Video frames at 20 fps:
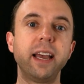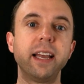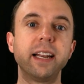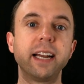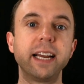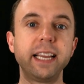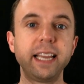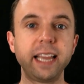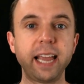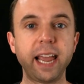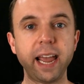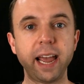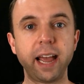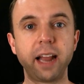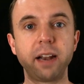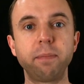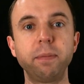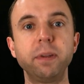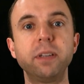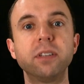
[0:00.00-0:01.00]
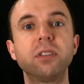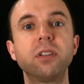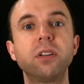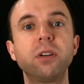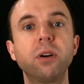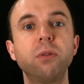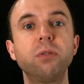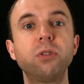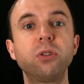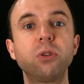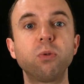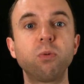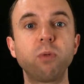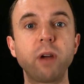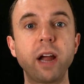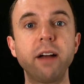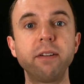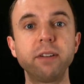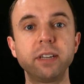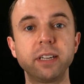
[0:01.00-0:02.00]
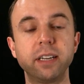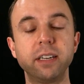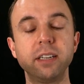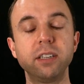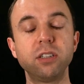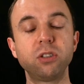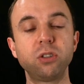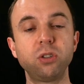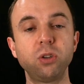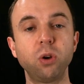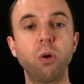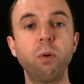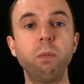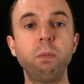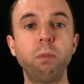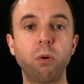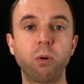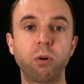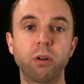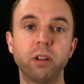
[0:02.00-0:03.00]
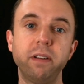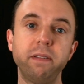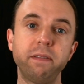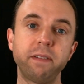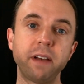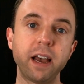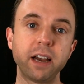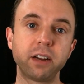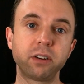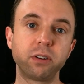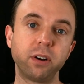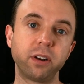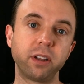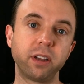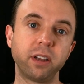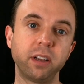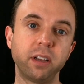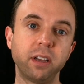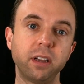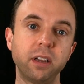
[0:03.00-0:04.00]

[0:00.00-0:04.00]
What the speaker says: and I can't because the code surrounding it is so poorly factored.